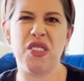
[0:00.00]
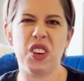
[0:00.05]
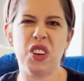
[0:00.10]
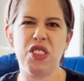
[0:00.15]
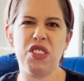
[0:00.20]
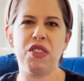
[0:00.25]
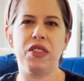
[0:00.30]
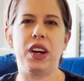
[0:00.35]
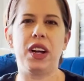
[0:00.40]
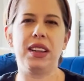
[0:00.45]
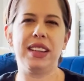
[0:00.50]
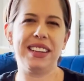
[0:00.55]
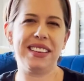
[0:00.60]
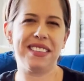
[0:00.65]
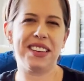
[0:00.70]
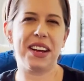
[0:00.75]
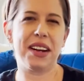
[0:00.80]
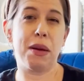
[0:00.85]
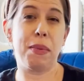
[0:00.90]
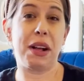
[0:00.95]
First of all,
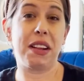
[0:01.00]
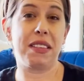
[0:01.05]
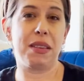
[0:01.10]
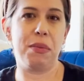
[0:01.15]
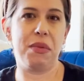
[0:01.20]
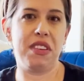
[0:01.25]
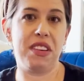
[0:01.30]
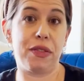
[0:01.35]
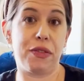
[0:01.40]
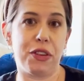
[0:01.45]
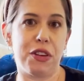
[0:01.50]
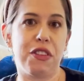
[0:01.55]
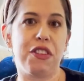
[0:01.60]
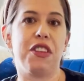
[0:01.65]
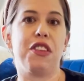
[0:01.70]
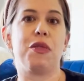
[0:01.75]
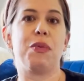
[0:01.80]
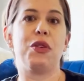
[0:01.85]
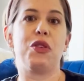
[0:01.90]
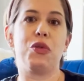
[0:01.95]
let's talk about some
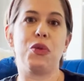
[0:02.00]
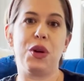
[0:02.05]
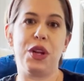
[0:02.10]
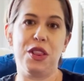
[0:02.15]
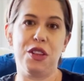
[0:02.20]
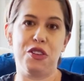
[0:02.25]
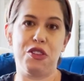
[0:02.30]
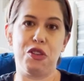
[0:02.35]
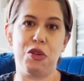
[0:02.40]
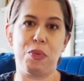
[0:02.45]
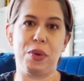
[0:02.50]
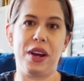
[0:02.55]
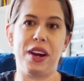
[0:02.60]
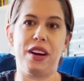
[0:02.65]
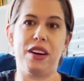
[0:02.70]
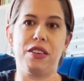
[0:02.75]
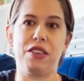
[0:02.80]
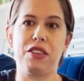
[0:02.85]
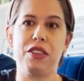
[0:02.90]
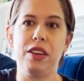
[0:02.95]
differences between the two
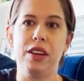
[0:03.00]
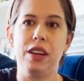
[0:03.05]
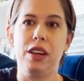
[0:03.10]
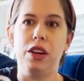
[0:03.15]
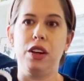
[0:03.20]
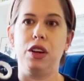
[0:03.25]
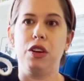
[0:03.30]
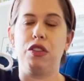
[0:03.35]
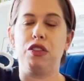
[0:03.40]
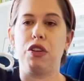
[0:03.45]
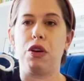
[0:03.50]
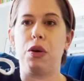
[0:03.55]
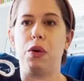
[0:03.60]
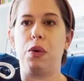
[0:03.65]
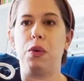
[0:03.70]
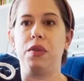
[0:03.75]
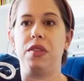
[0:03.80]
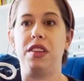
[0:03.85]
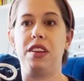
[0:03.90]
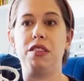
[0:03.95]
pairs.
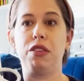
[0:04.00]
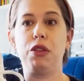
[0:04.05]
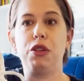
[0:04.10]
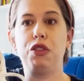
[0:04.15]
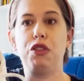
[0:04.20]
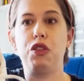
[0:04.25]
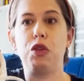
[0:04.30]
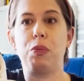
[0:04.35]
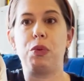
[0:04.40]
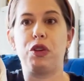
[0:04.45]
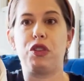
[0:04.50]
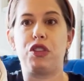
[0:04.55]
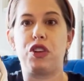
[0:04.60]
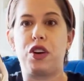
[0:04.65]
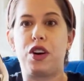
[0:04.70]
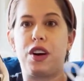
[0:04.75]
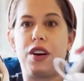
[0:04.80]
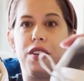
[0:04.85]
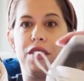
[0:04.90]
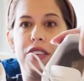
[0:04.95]
So these are the
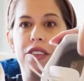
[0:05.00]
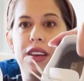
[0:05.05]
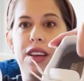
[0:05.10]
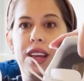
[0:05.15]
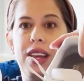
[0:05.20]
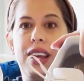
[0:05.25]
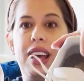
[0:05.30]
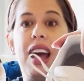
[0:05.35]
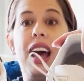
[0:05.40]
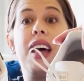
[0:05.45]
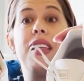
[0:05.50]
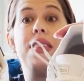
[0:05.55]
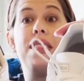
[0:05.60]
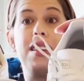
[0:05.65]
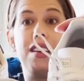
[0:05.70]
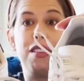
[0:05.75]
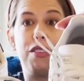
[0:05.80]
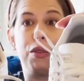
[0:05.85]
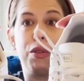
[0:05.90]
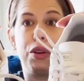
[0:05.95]
Superstars and
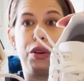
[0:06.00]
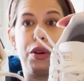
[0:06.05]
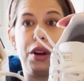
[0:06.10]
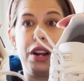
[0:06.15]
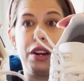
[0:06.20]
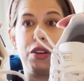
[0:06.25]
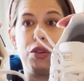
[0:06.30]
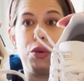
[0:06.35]
these are the Grand